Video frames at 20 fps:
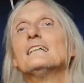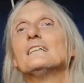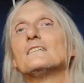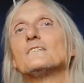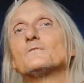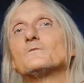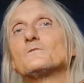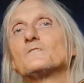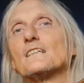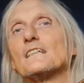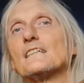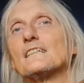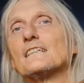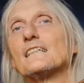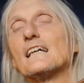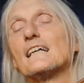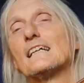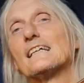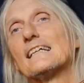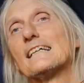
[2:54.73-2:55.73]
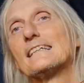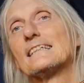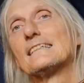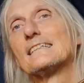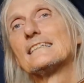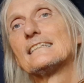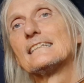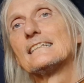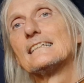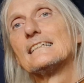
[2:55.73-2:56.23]
Okay,
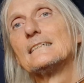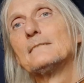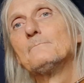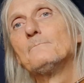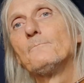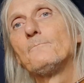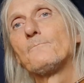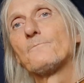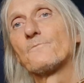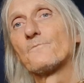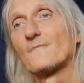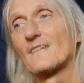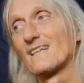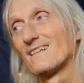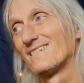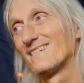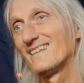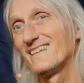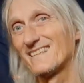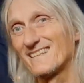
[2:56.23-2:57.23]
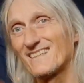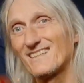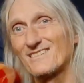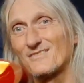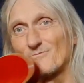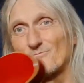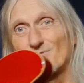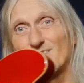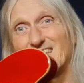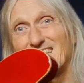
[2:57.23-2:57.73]
and this
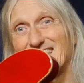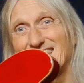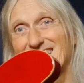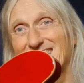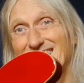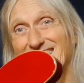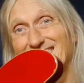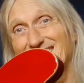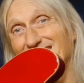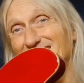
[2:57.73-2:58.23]
really